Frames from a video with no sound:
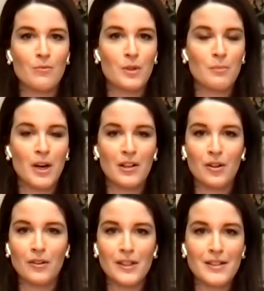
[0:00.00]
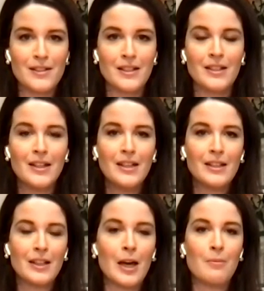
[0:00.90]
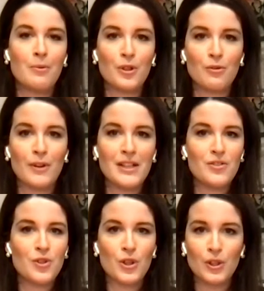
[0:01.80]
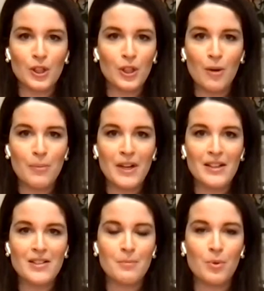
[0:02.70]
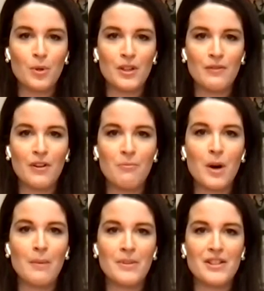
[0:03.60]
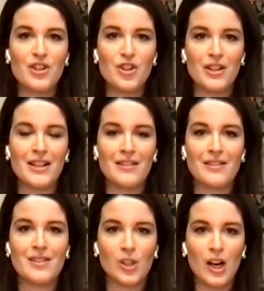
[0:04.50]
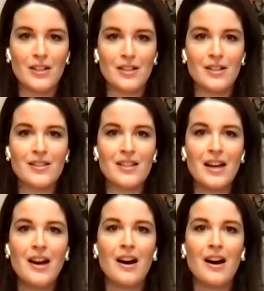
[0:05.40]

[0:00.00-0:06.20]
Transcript: And with my colleagues in Labor and the Greens certainly not being supportive of my position in the slightest,